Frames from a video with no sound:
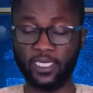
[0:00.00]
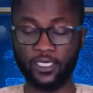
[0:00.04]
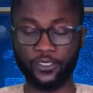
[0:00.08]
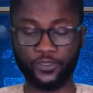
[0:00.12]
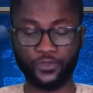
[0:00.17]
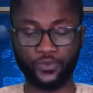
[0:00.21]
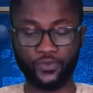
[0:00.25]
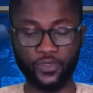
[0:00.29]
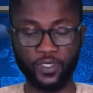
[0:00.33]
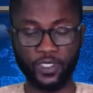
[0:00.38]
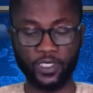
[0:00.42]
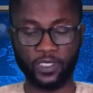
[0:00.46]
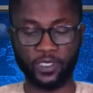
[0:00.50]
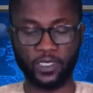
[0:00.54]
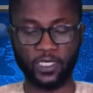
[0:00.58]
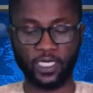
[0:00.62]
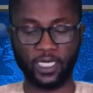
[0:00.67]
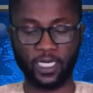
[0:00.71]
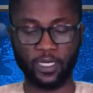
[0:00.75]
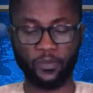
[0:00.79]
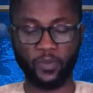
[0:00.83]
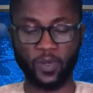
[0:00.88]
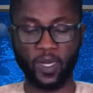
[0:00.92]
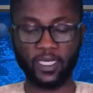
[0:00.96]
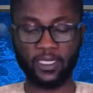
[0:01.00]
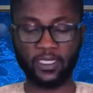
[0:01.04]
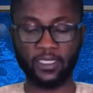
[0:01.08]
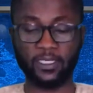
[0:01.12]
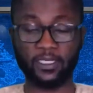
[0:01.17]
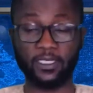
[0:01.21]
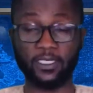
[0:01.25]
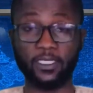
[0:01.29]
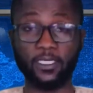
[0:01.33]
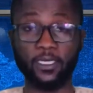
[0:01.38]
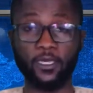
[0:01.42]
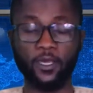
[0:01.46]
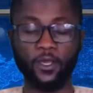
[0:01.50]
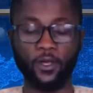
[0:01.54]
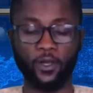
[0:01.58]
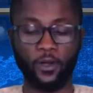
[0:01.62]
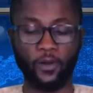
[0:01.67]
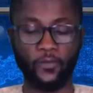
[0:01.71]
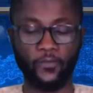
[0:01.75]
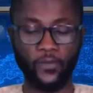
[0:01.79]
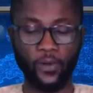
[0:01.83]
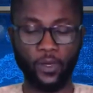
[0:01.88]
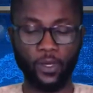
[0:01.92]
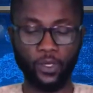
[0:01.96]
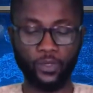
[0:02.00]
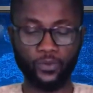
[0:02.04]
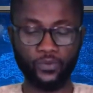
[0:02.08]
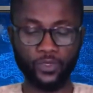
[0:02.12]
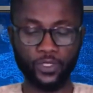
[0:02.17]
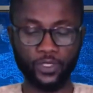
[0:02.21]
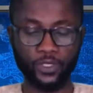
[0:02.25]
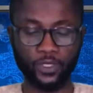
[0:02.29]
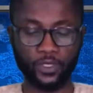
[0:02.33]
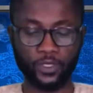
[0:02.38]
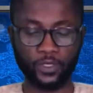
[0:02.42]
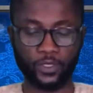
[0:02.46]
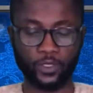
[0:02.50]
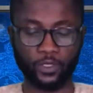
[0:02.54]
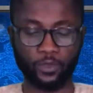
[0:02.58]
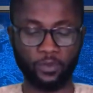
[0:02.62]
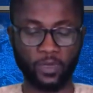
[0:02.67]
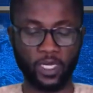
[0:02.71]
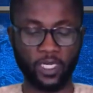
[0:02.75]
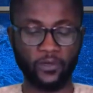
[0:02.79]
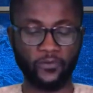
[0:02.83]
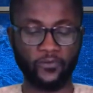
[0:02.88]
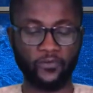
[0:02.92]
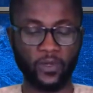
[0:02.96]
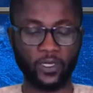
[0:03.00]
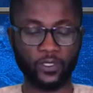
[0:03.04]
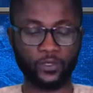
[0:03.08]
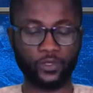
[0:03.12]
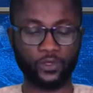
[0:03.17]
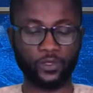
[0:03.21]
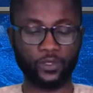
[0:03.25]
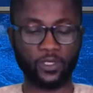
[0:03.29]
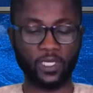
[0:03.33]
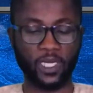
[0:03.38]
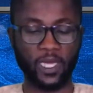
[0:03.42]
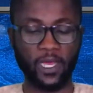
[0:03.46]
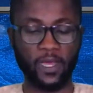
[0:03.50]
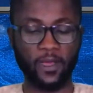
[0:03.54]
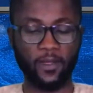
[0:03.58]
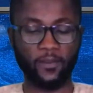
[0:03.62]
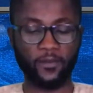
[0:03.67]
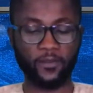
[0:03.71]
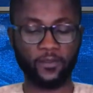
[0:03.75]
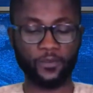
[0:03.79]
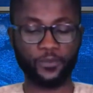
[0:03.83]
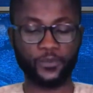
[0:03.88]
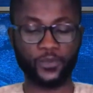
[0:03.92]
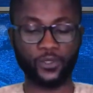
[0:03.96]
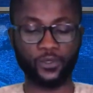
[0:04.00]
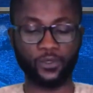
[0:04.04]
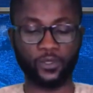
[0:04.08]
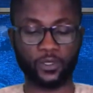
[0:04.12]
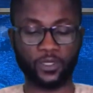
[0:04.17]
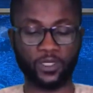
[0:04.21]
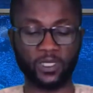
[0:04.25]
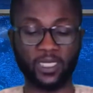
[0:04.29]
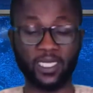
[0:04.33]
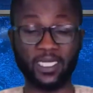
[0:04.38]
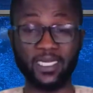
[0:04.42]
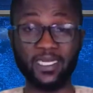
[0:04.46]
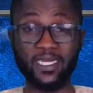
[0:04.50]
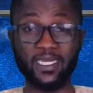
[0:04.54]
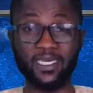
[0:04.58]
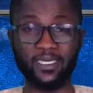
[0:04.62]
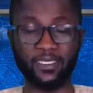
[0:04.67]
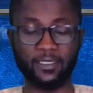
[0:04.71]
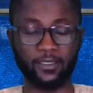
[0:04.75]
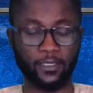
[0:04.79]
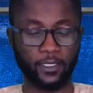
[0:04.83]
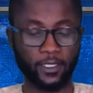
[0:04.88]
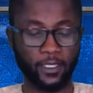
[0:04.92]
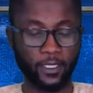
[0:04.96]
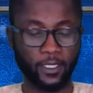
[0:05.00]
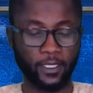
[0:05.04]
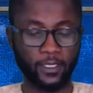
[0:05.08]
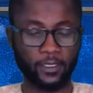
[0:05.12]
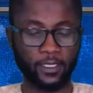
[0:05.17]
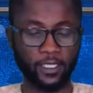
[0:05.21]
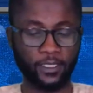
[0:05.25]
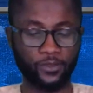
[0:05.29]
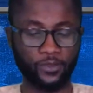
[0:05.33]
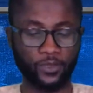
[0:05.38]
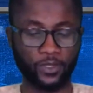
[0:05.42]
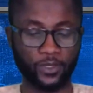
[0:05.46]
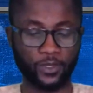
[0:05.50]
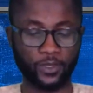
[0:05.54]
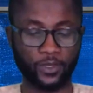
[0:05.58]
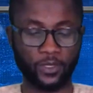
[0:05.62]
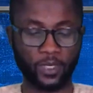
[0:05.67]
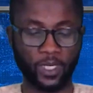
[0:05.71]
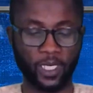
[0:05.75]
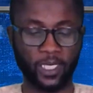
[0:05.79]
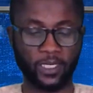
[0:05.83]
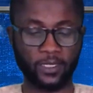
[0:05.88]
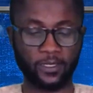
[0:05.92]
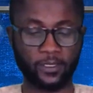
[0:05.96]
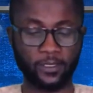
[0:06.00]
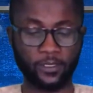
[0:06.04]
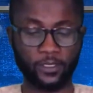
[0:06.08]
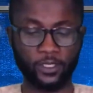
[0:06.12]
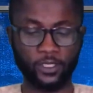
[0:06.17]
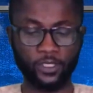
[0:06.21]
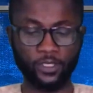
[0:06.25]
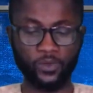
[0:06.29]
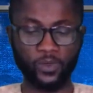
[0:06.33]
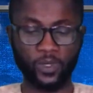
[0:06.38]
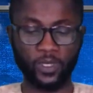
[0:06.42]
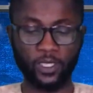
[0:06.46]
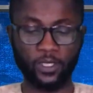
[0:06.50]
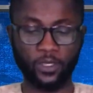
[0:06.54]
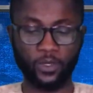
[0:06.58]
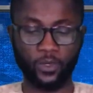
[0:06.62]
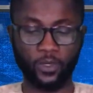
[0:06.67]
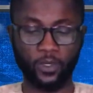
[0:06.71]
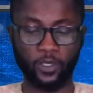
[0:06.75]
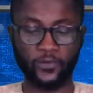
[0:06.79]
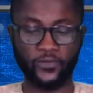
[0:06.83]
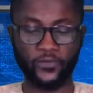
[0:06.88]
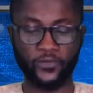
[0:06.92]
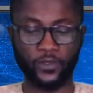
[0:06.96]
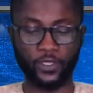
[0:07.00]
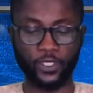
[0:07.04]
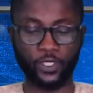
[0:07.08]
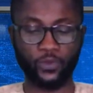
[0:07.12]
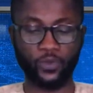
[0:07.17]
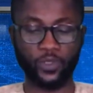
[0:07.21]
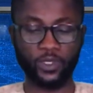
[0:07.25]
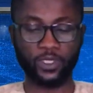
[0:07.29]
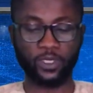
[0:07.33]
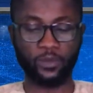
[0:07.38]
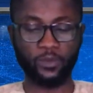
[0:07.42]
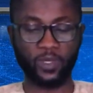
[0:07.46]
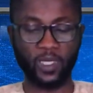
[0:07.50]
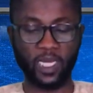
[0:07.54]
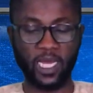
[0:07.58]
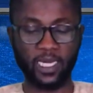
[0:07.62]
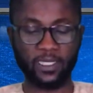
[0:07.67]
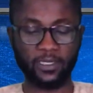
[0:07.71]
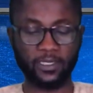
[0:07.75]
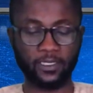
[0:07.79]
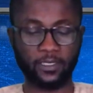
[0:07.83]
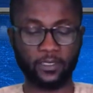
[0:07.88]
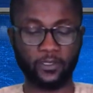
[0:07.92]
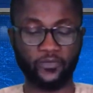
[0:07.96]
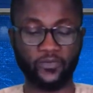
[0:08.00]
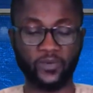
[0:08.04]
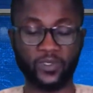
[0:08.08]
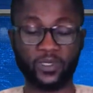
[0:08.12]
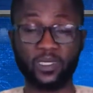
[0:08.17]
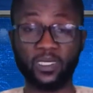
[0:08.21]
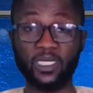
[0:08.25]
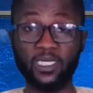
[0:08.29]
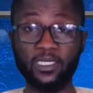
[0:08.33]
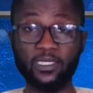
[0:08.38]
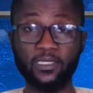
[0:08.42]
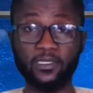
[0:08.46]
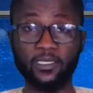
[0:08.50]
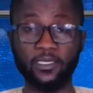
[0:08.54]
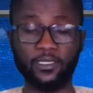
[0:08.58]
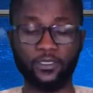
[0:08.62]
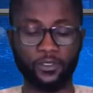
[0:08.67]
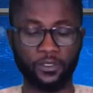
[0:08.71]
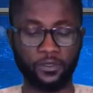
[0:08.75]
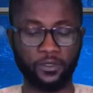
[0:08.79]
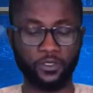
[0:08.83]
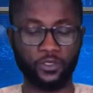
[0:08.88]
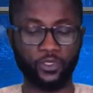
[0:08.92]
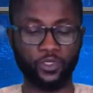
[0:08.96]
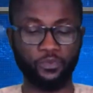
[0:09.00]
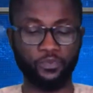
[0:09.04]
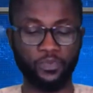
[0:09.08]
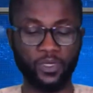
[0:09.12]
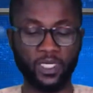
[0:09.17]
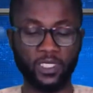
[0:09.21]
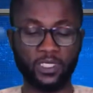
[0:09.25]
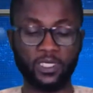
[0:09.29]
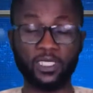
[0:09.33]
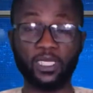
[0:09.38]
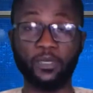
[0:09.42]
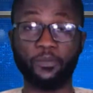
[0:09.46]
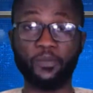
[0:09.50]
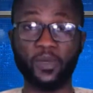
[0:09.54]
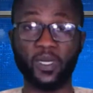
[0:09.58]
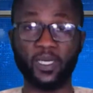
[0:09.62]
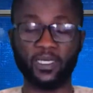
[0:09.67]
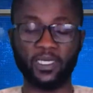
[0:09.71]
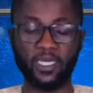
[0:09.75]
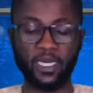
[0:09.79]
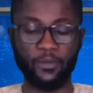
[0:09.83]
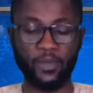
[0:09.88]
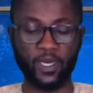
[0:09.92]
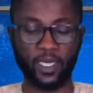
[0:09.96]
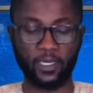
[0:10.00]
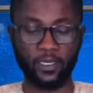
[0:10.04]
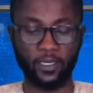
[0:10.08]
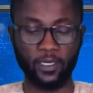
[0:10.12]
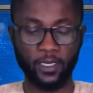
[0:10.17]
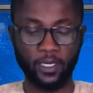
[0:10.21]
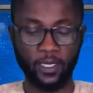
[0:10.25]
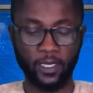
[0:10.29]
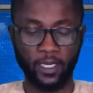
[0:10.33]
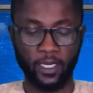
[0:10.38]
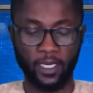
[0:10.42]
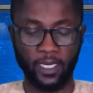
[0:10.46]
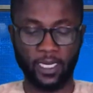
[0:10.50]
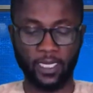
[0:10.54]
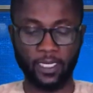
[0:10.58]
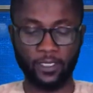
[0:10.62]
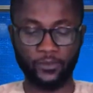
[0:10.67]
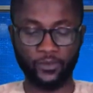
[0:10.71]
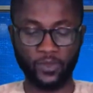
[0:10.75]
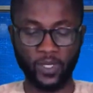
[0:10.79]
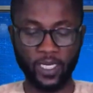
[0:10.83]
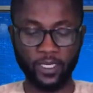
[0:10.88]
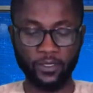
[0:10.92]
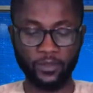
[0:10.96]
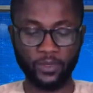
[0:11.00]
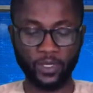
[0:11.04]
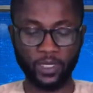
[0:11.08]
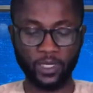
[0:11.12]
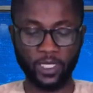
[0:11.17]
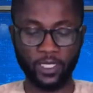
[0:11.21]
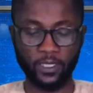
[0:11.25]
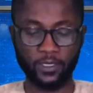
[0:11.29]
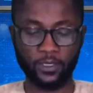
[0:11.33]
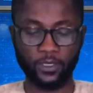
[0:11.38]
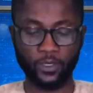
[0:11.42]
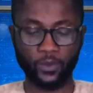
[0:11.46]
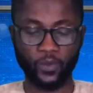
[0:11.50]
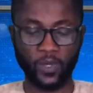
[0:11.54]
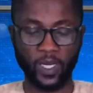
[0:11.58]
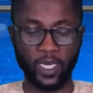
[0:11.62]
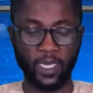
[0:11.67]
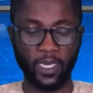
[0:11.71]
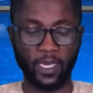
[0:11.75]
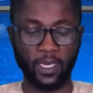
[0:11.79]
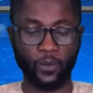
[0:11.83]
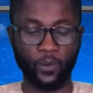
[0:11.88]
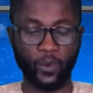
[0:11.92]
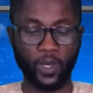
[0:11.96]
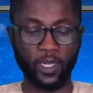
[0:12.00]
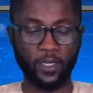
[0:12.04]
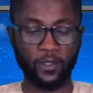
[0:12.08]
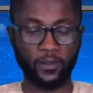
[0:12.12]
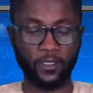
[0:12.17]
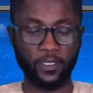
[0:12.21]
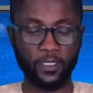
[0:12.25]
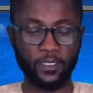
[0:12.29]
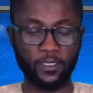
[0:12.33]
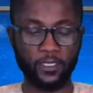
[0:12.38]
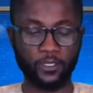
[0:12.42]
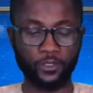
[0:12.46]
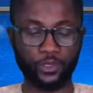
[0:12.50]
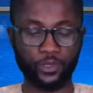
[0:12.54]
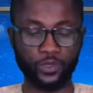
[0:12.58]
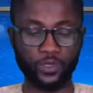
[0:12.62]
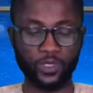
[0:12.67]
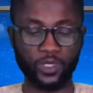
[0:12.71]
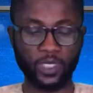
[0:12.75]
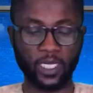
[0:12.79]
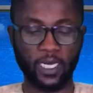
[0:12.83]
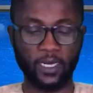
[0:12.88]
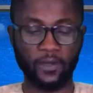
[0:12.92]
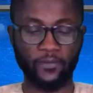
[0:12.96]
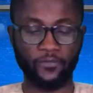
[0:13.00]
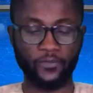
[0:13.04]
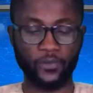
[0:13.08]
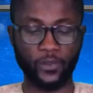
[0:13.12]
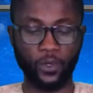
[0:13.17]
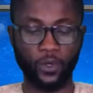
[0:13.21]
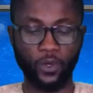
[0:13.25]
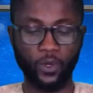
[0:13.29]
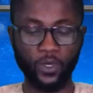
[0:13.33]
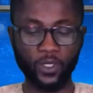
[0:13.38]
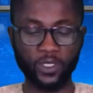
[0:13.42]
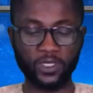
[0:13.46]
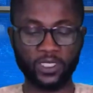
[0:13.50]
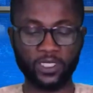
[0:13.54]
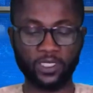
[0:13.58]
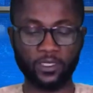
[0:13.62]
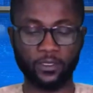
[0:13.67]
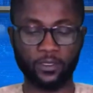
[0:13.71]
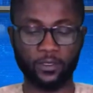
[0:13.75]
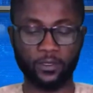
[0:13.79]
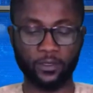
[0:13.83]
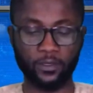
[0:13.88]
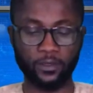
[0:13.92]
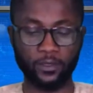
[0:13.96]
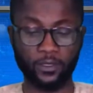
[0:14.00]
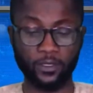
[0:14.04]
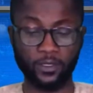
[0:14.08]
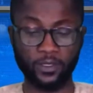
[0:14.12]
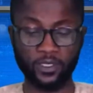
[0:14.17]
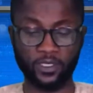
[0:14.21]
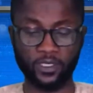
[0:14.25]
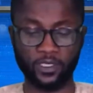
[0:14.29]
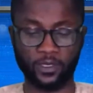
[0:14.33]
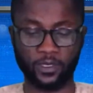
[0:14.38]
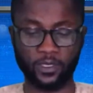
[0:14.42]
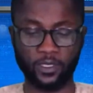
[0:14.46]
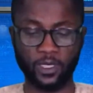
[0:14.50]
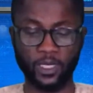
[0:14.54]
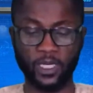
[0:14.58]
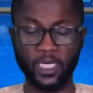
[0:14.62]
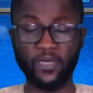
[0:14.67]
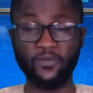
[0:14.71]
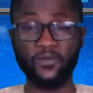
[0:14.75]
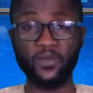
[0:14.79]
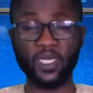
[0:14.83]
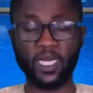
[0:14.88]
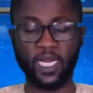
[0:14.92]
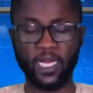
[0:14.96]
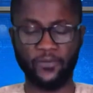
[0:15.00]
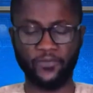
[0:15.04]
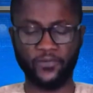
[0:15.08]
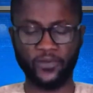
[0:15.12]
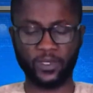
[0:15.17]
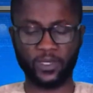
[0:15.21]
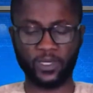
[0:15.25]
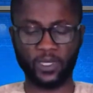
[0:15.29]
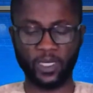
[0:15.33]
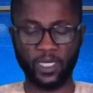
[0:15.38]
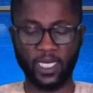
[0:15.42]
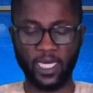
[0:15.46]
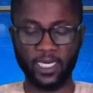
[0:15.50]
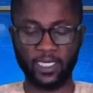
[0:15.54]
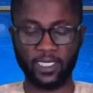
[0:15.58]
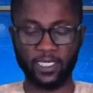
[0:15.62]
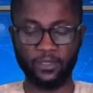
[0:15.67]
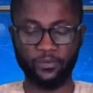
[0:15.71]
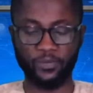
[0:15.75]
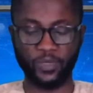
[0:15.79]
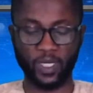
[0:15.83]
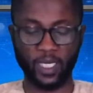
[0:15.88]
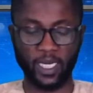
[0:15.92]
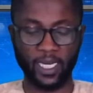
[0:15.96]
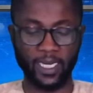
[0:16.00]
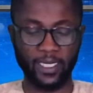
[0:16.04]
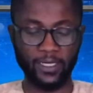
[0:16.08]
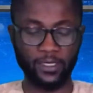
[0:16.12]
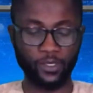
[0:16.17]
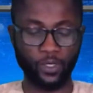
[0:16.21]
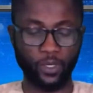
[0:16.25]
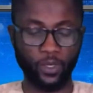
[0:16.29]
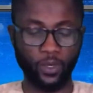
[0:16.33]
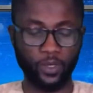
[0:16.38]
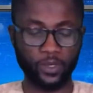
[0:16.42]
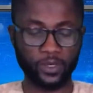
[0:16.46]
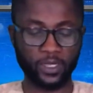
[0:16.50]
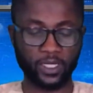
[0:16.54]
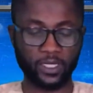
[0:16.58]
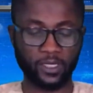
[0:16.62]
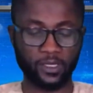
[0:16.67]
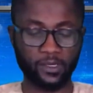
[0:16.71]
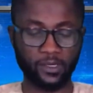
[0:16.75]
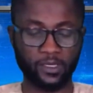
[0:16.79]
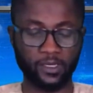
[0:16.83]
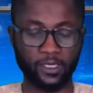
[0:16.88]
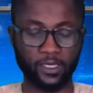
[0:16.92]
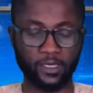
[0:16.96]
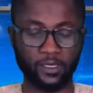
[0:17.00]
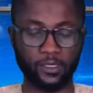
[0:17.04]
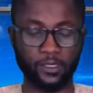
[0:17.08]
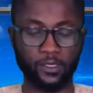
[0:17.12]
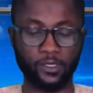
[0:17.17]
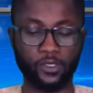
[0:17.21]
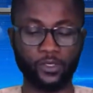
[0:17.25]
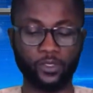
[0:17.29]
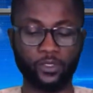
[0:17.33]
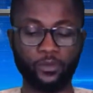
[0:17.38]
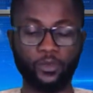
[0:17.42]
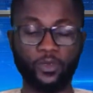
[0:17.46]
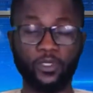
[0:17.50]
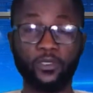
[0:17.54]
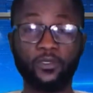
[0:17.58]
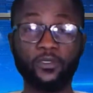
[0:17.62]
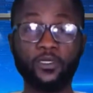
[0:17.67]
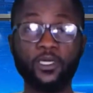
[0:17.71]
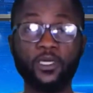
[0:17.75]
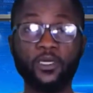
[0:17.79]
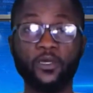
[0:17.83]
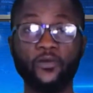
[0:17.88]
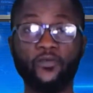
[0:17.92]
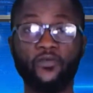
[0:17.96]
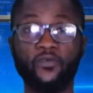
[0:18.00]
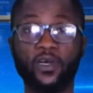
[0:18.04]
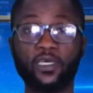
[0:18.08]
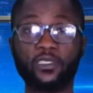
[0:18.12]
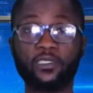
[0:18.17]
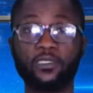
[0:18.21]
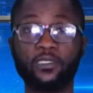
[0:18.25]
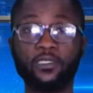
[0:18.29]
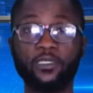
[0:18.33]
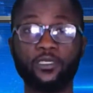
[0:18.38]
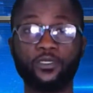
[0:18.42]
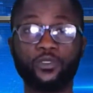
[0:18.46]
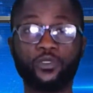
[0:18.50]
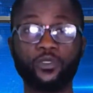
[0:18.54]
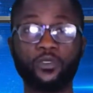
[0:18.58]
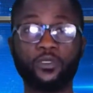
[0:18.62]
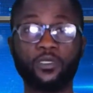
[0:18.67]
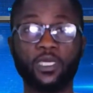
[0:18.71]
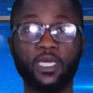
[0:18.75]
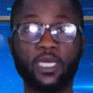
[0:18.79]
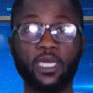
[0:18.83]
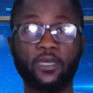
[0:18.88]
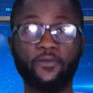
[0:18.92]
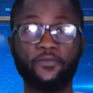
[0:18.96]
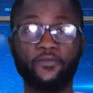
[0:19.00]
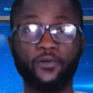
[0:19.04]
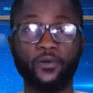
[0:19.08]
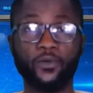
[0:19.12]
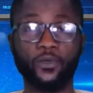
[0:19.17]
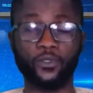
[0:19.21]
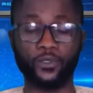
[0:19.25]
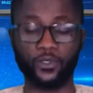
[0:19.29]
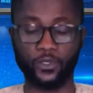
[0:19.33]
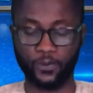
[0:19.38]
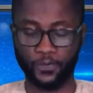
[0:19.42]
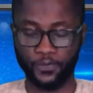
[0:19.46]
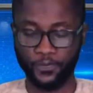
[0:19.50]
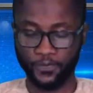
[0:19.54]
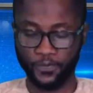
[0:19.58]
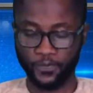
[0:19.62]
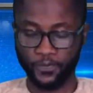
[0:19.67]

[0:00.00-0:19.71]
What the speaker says: increase the capacity of all regions to manufacture the health products they need. Tedros has continually called for equitable access to vaccines in order to beat the pandemic and rails against the way wealthy nations have hogged doses, leaving Africa lagging behind other continents in the global vaccination effort.